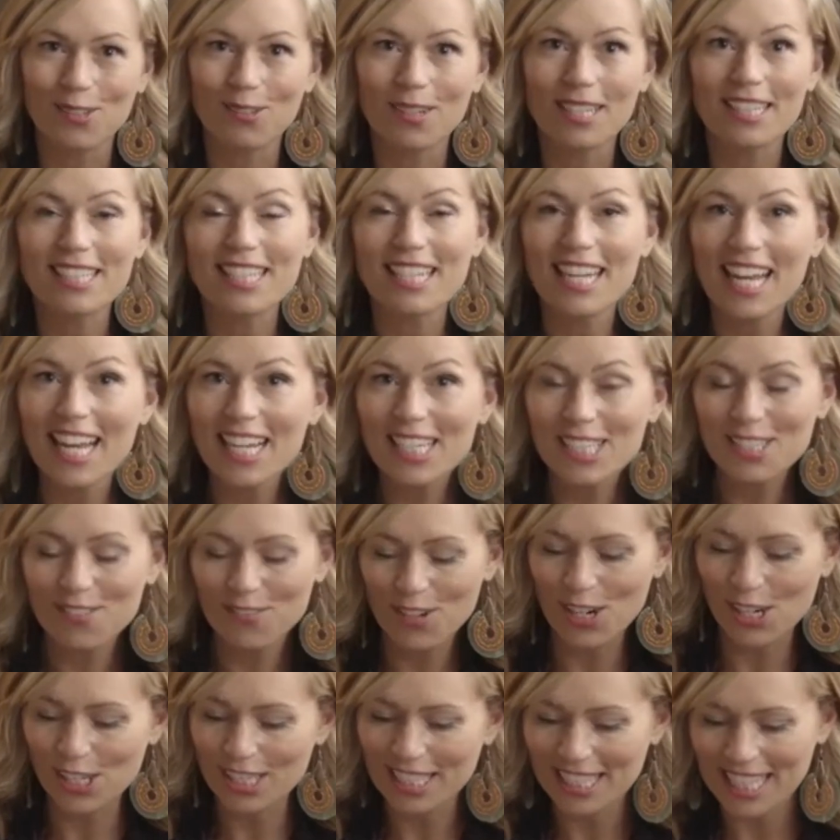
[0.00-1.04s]
And today's
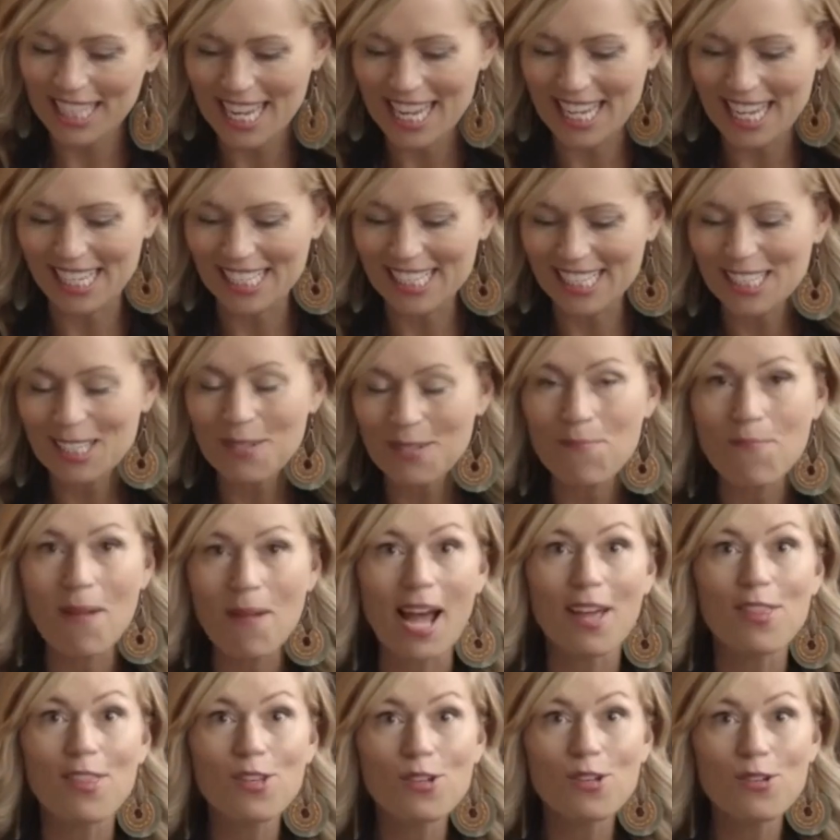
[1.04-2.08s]
verse is
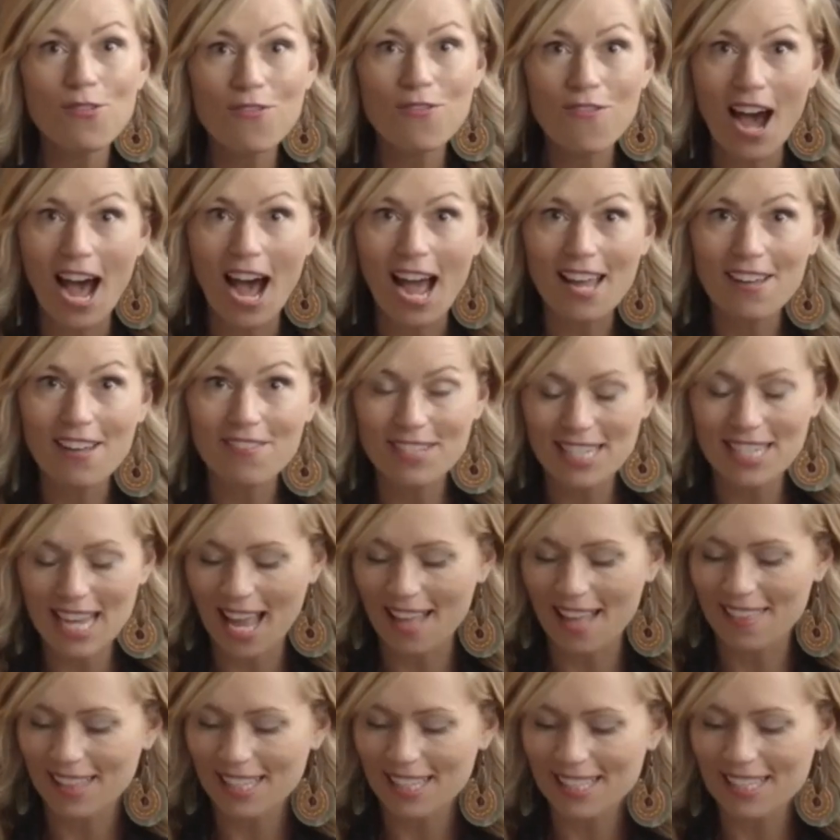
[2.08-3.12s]
Matthew
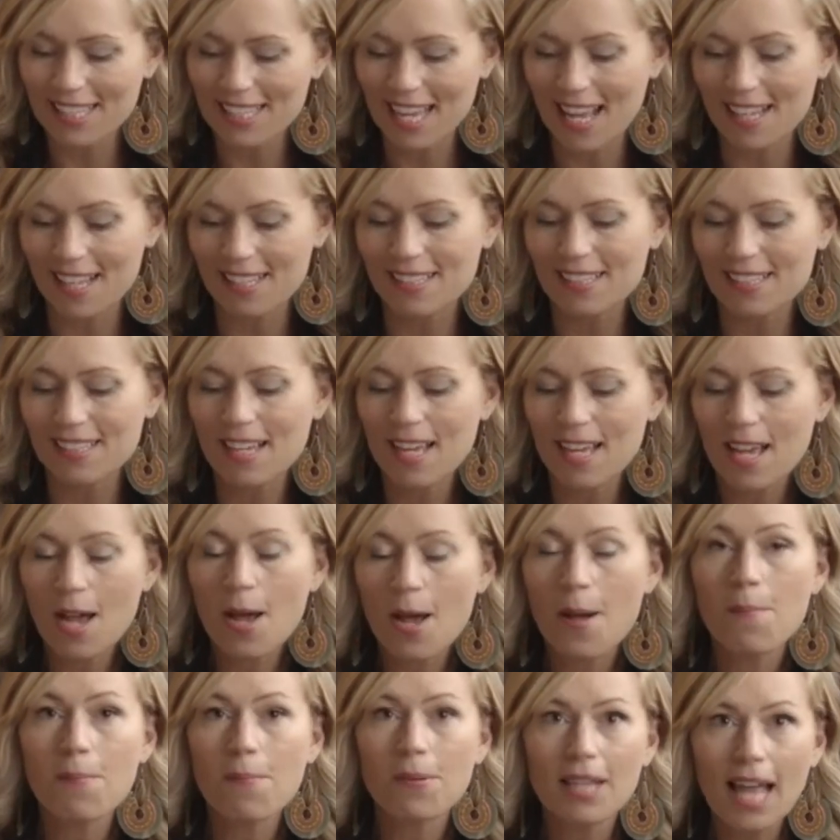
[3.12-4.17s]
5:10 that says,
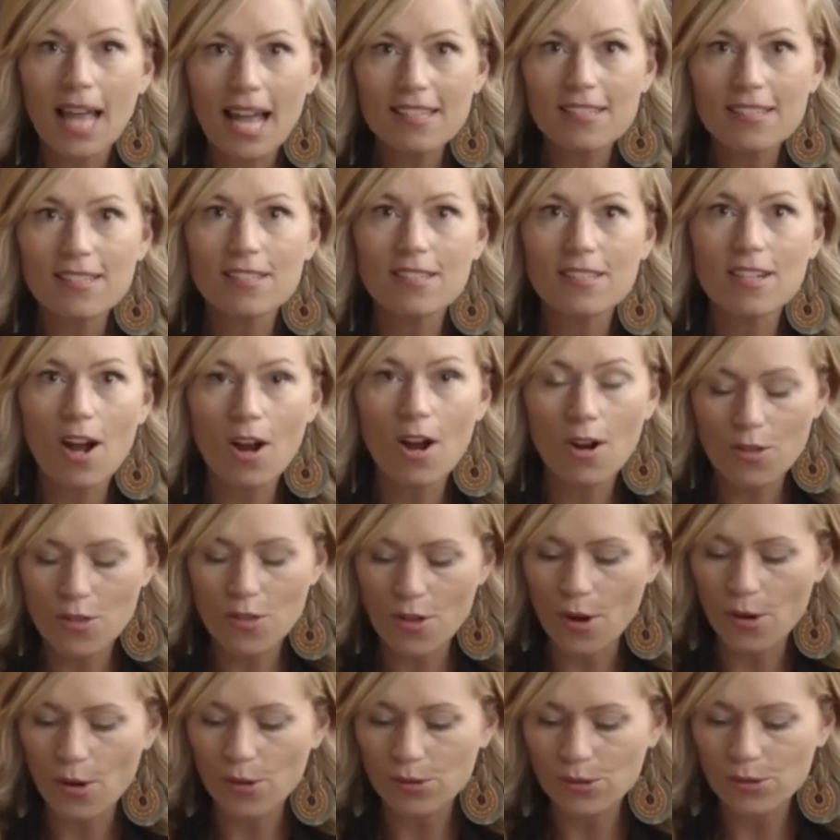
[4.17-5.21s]
"Blessed are
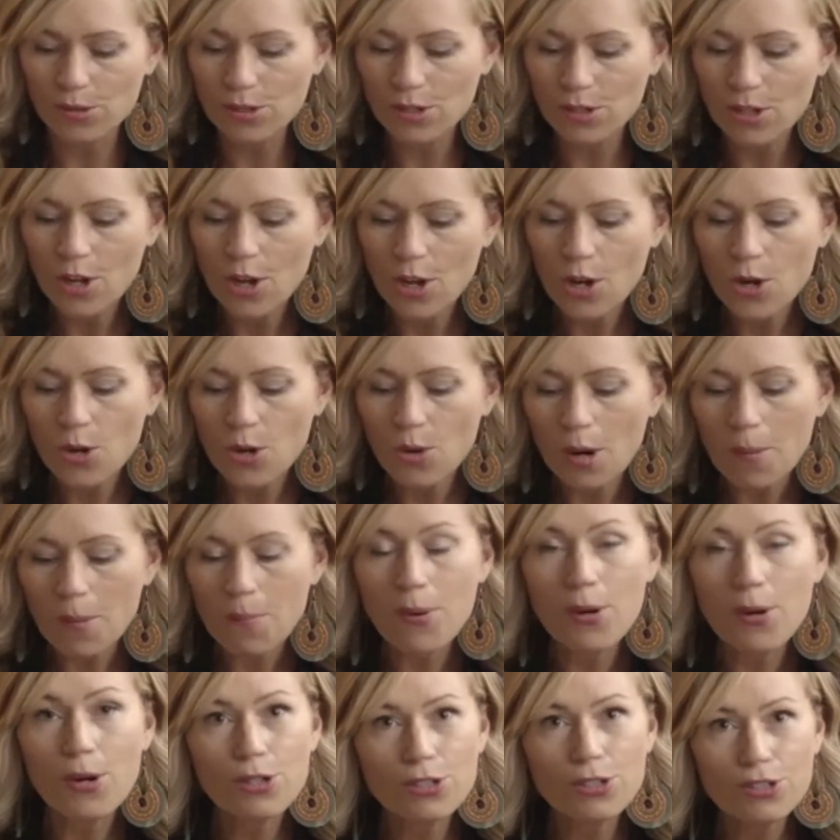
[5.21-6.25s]
those who are
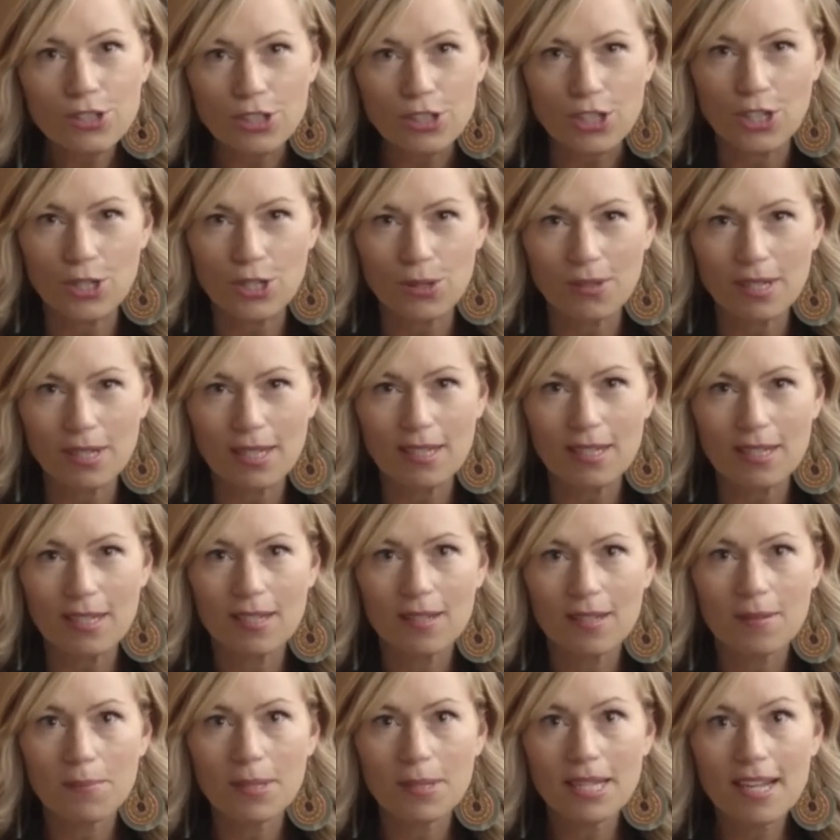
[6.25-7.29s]
persecuted
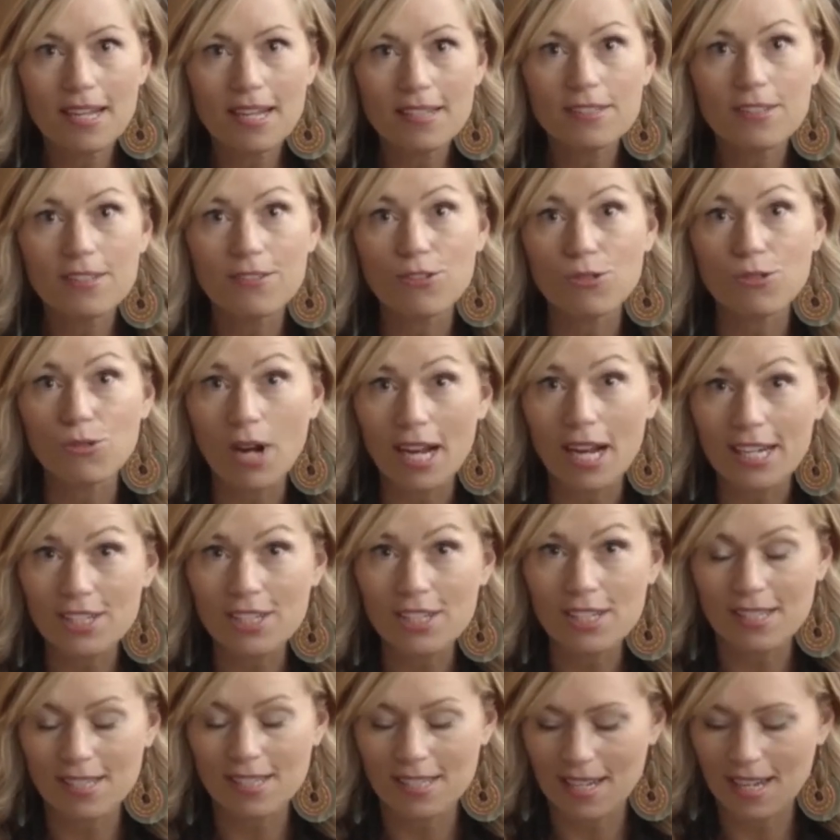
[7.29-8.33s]
because of
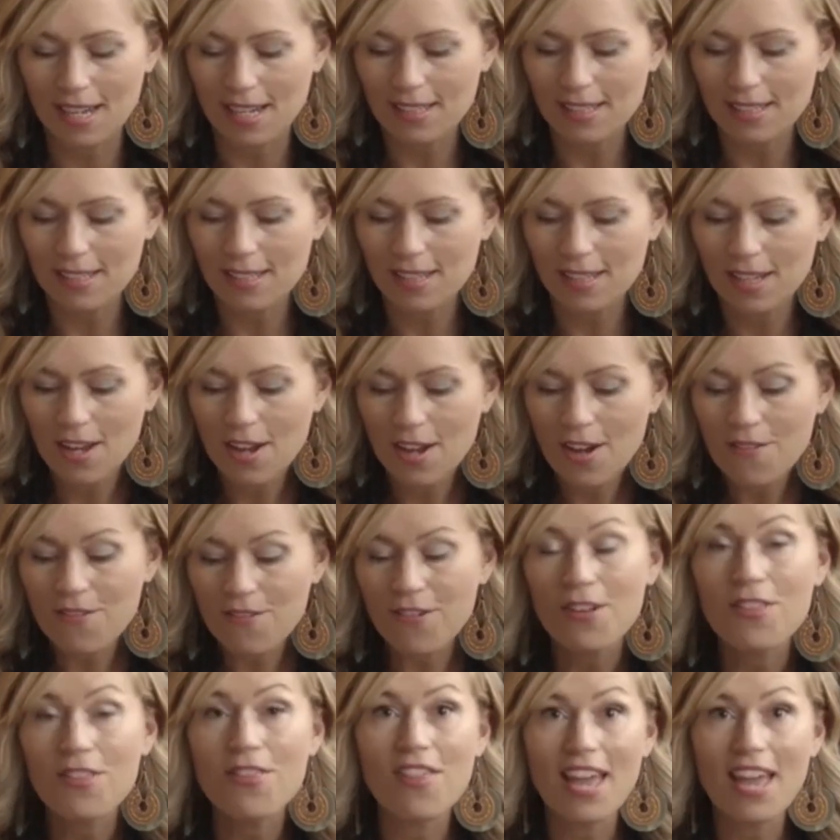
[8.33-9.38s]
righteousness,
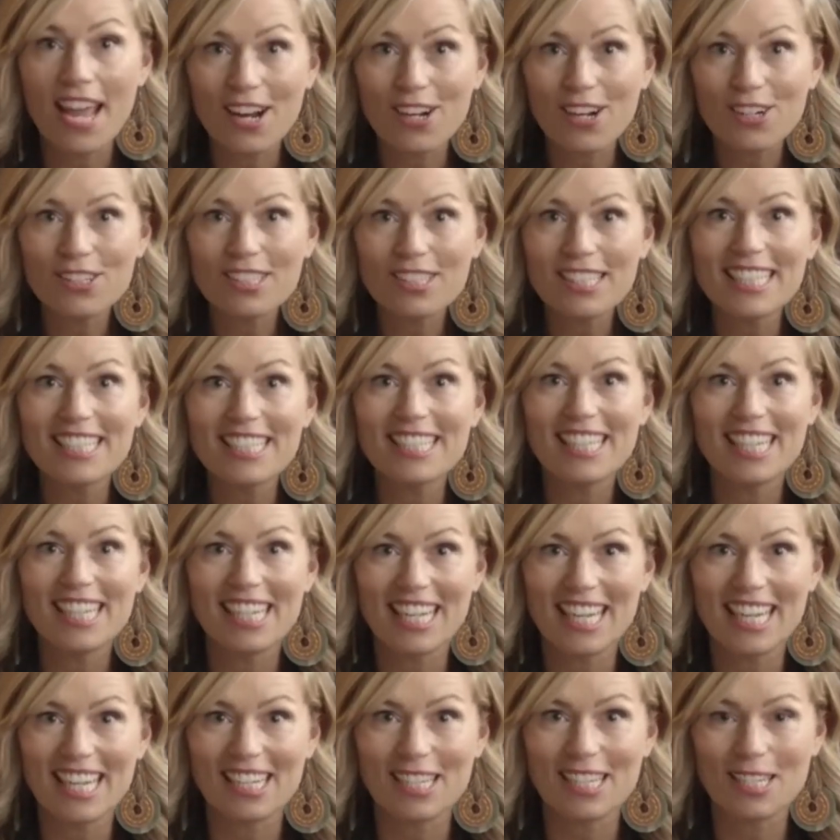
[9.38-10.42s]
for theirs is the
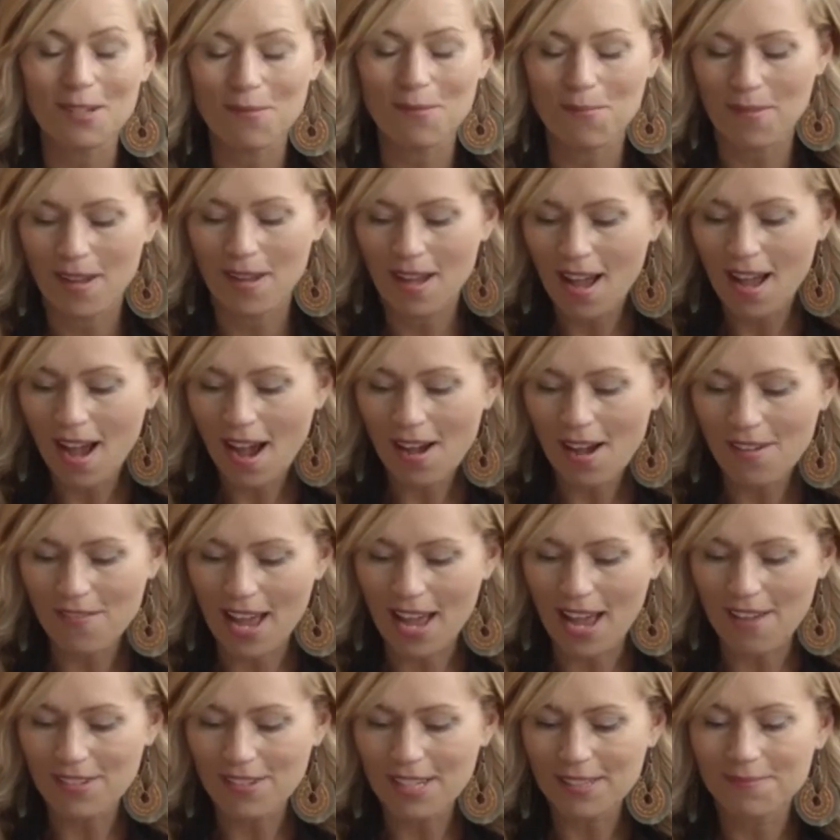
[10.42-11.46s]
kingdom of
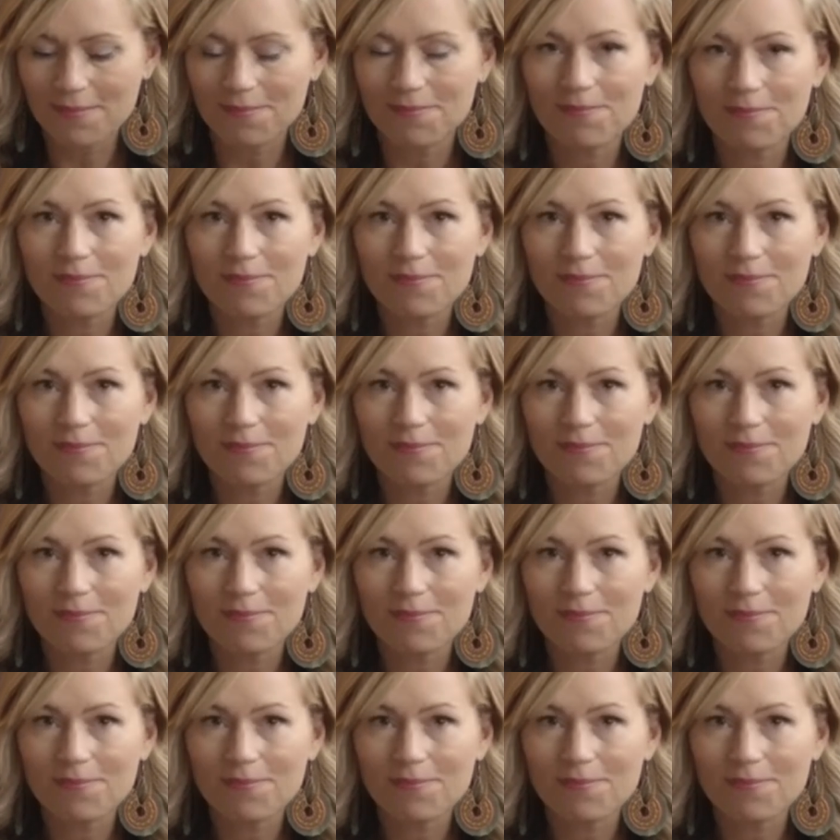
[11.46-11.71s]
heaven."